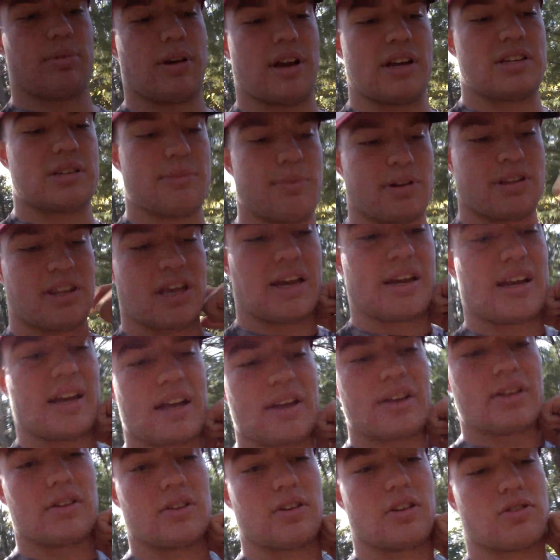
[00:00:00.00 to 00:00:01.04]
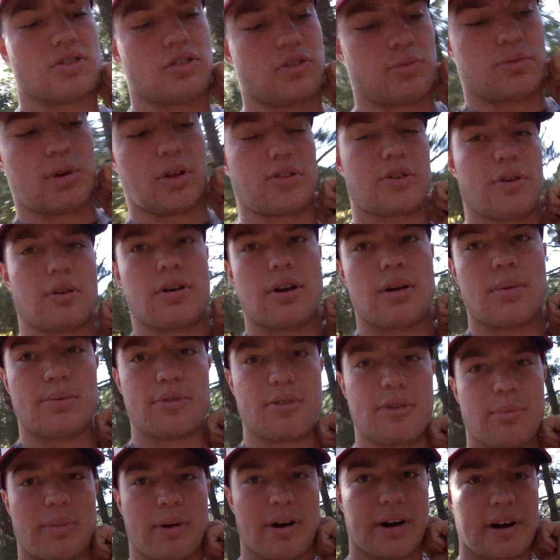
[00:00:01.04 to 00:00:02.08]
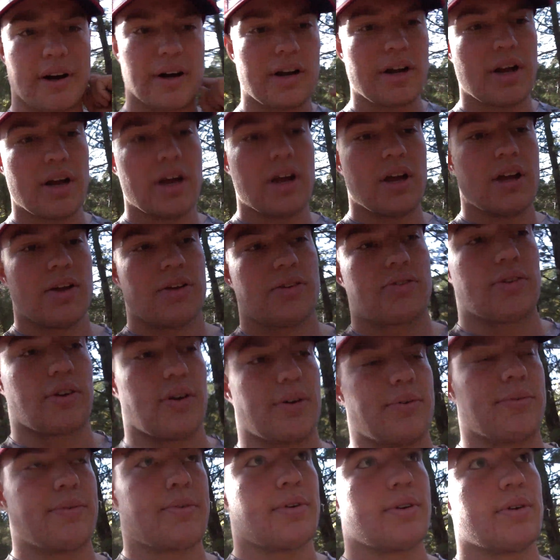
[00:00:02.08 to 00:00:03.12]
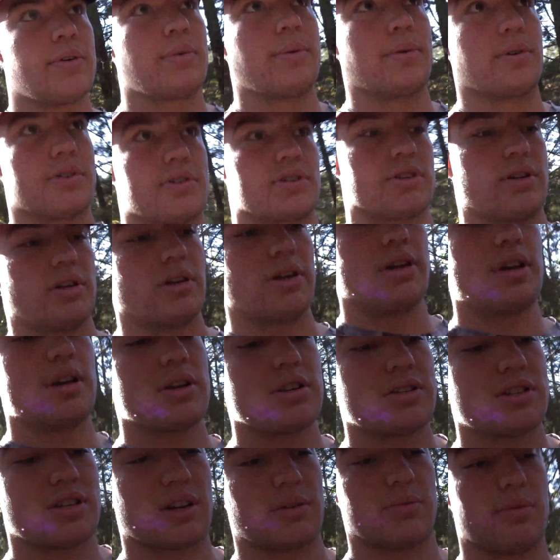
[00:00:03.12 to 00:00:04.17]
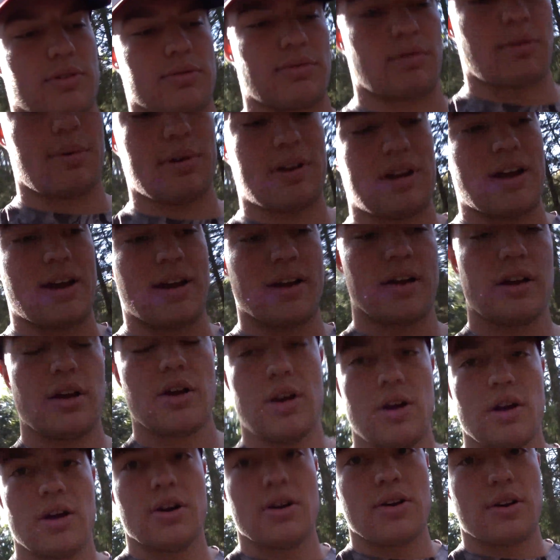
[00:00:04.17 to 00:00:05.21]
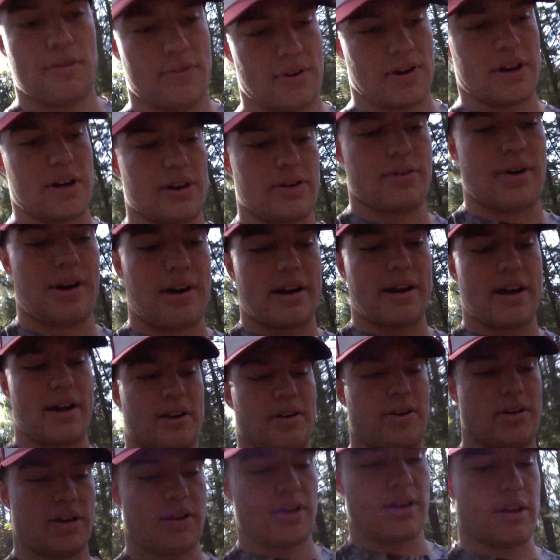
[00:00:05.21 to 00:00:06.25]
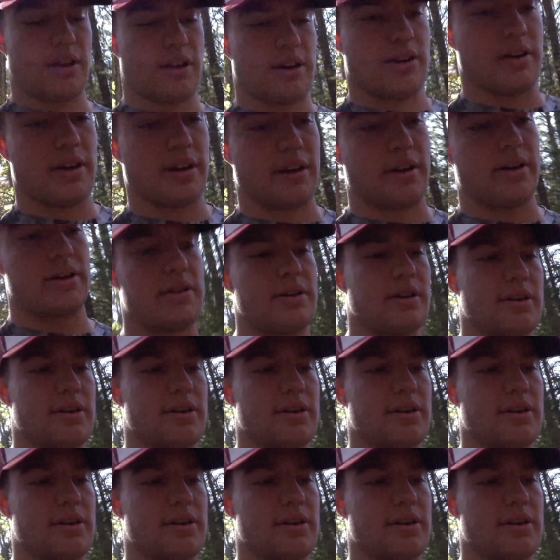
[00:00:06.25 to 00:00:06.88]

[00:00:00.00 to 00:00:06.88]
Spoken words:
place to put that yet, and don't just want to throw it up somewhere. So we're just gonna stick with what we got over here right now, and I